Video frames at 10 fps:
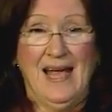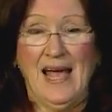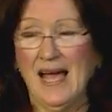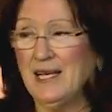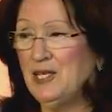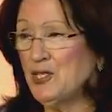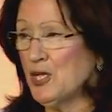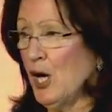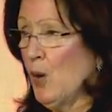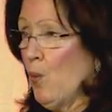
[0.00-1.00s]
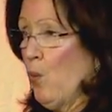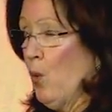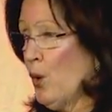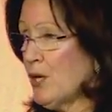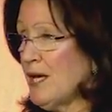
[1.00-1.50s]
And he started
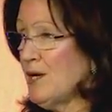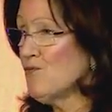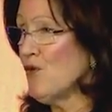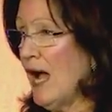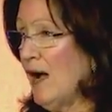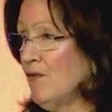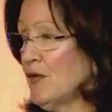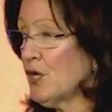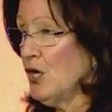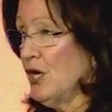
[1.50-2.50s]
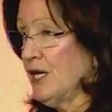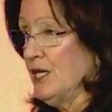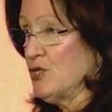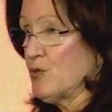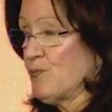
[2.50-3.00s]
walking round the cottage,